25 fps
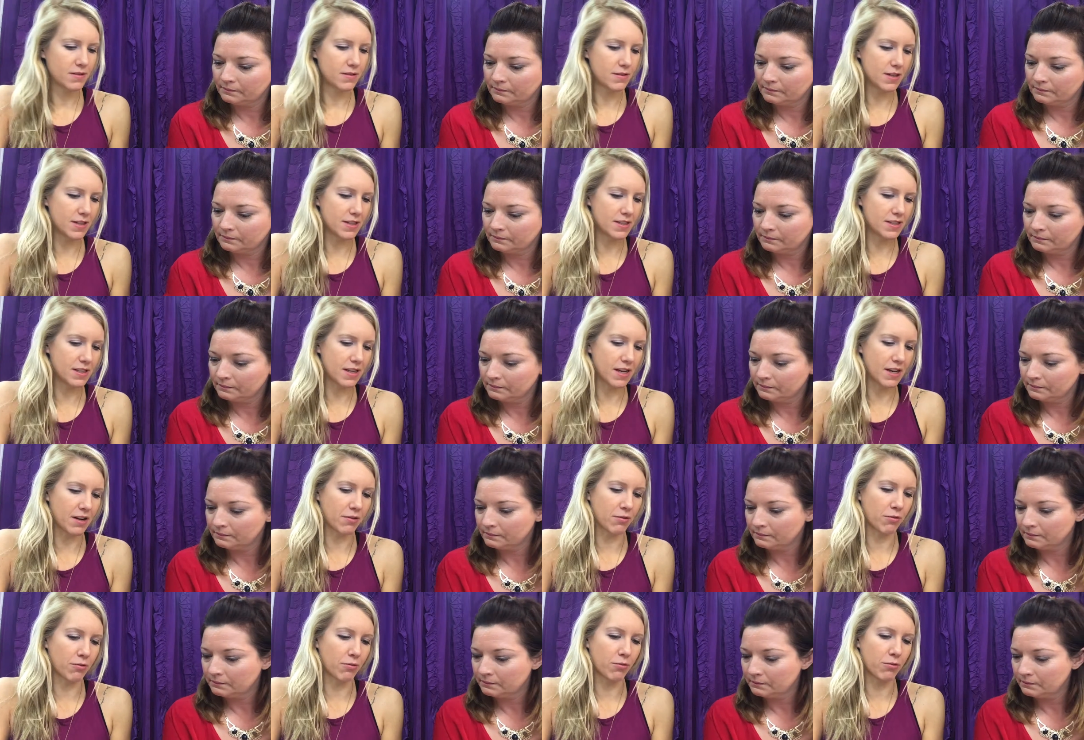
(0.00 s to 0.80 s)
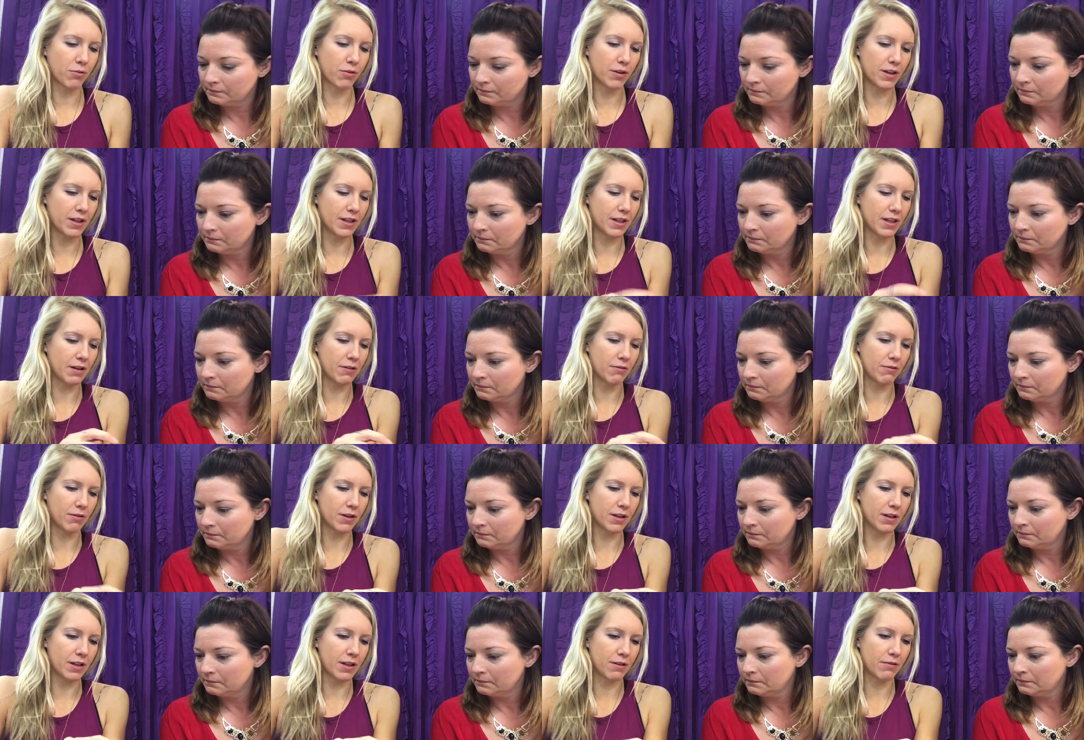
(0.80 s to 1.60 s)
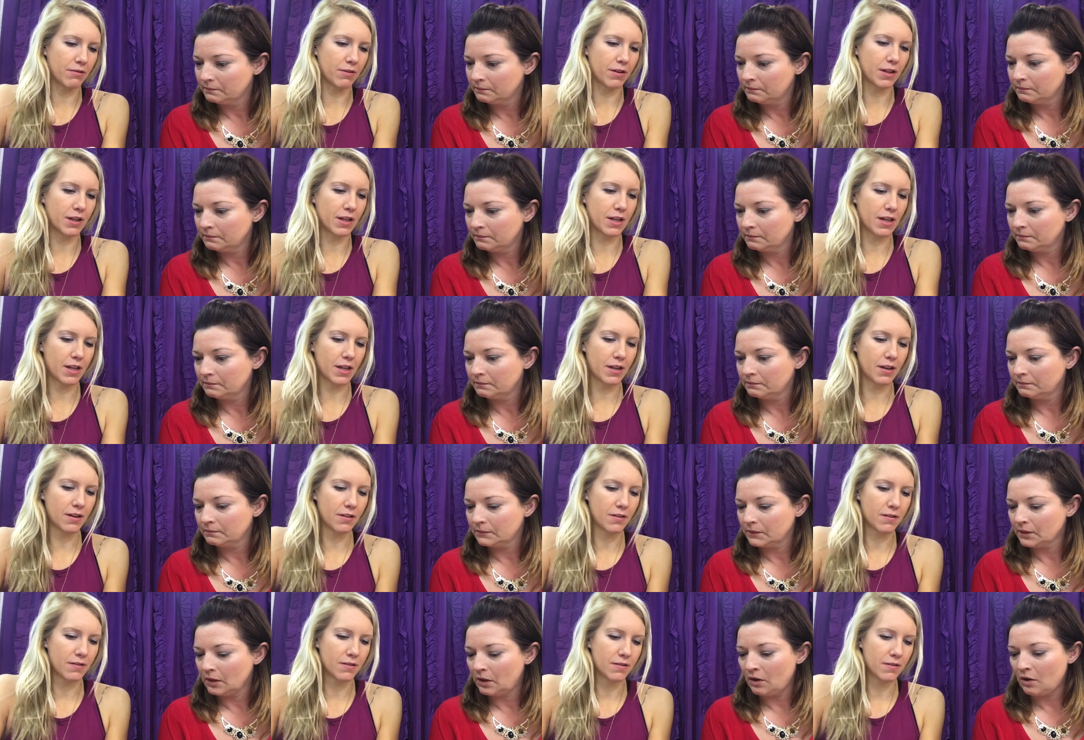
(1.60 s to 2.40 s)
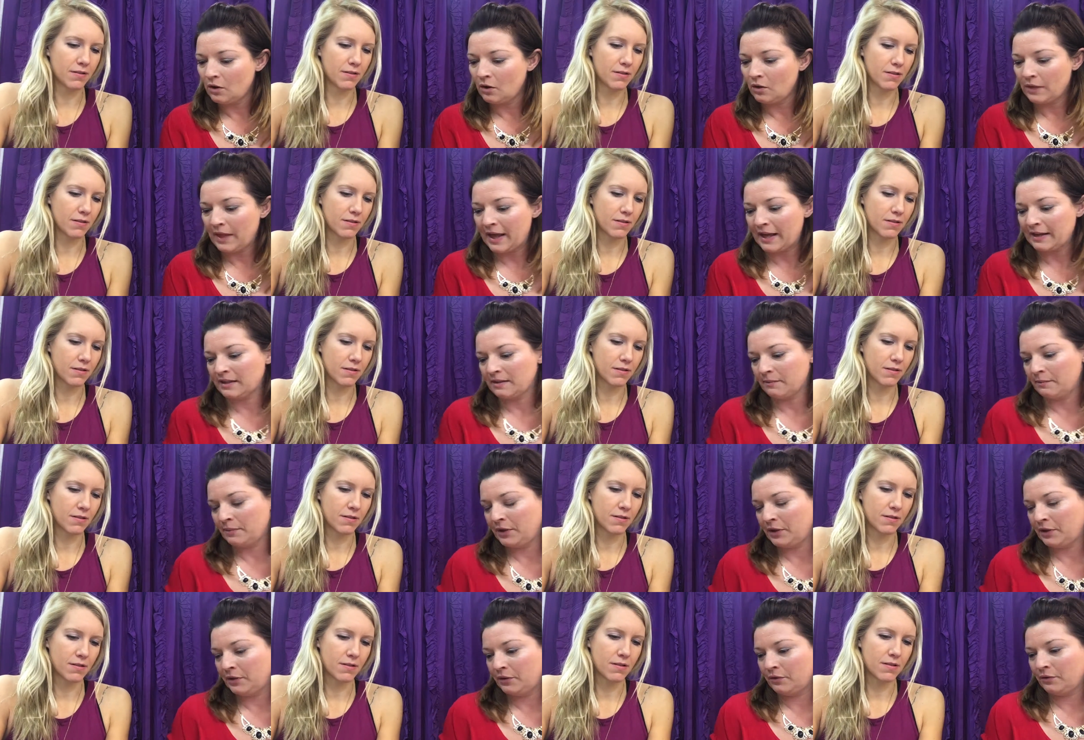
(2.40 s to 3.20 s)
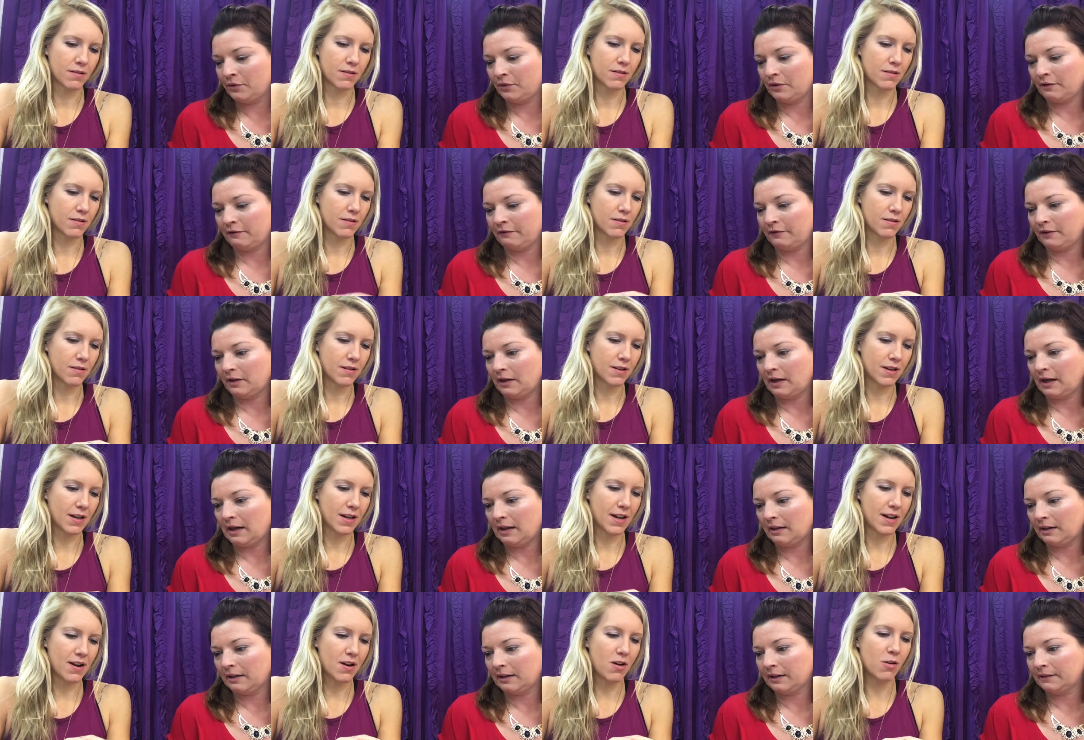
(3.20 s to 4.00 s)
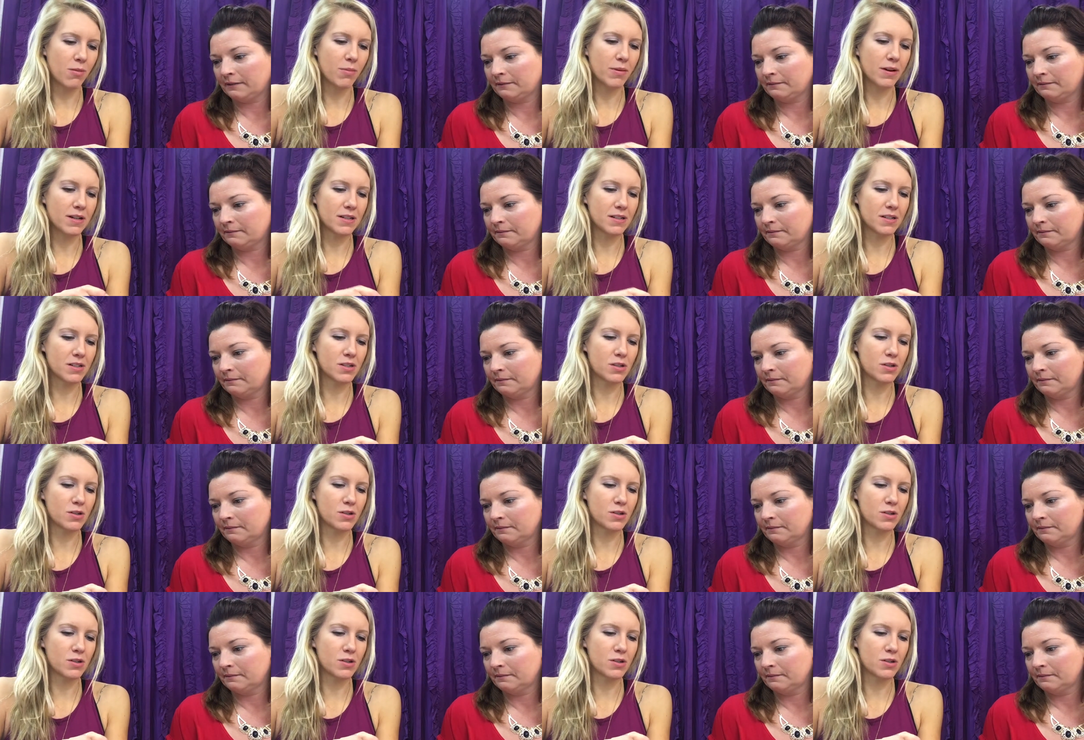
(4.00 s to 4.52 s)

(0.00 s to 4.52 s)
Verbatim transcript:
Speaker 1: It's like really, really, really. Oh, that's a beautiful color. I know, but it's